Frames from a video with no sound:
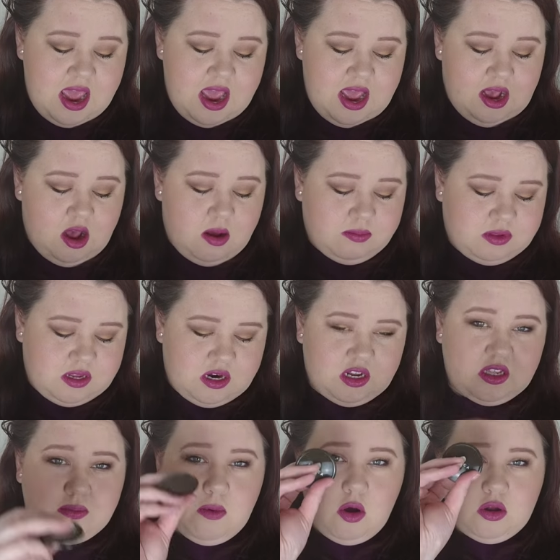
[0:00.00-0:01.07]
it comes in a
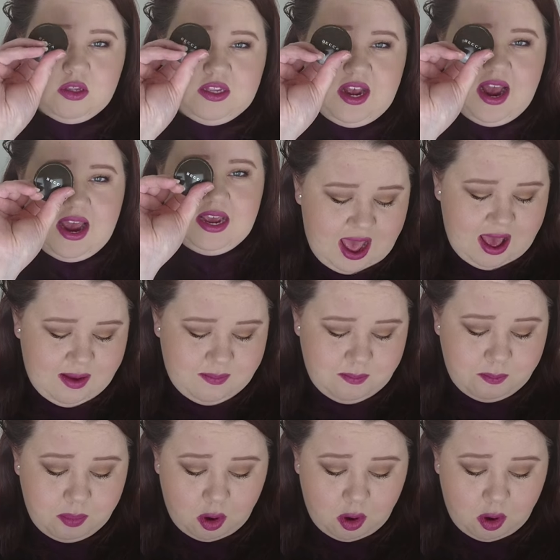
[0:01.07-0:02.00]
small size um,